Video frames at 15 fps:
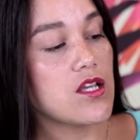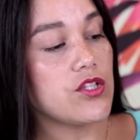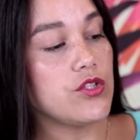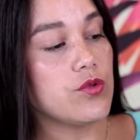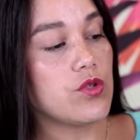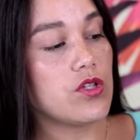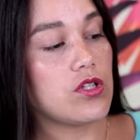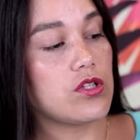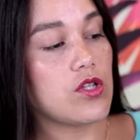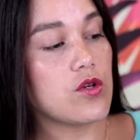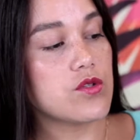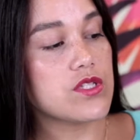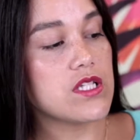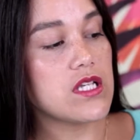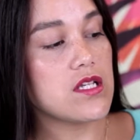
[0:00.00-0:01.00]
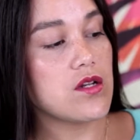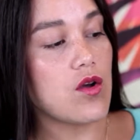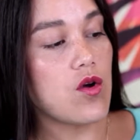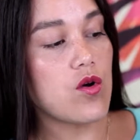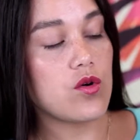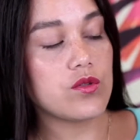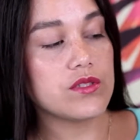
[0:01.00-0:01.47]
You close it,
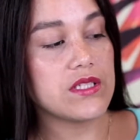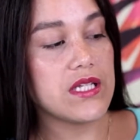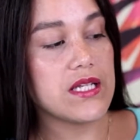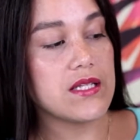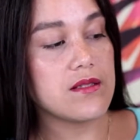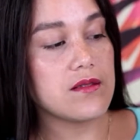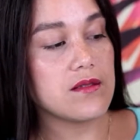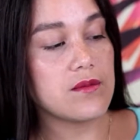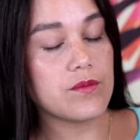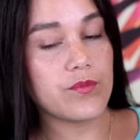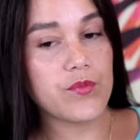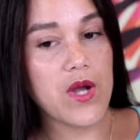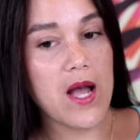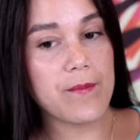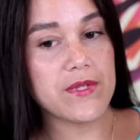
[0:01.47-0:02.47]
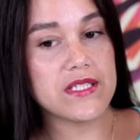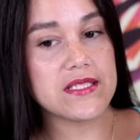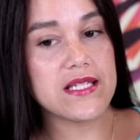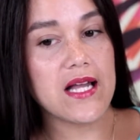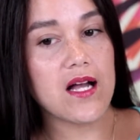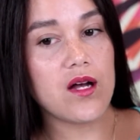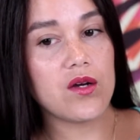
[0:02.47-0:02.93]
hold it, pop it
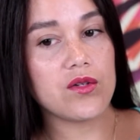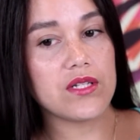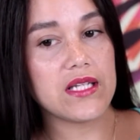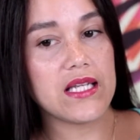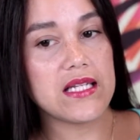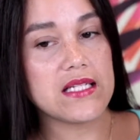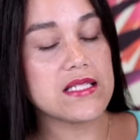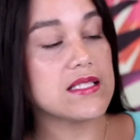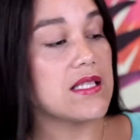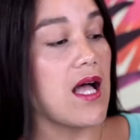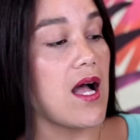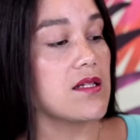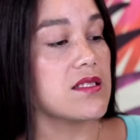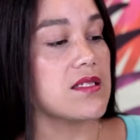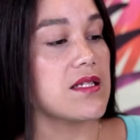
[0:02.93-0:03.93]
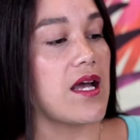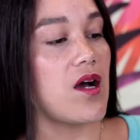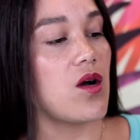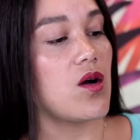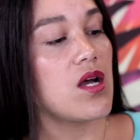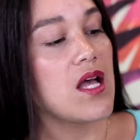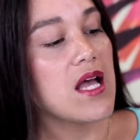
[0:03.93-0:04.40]
down. It is locked
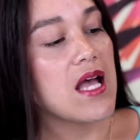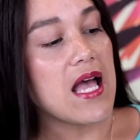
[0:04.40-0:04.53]
now.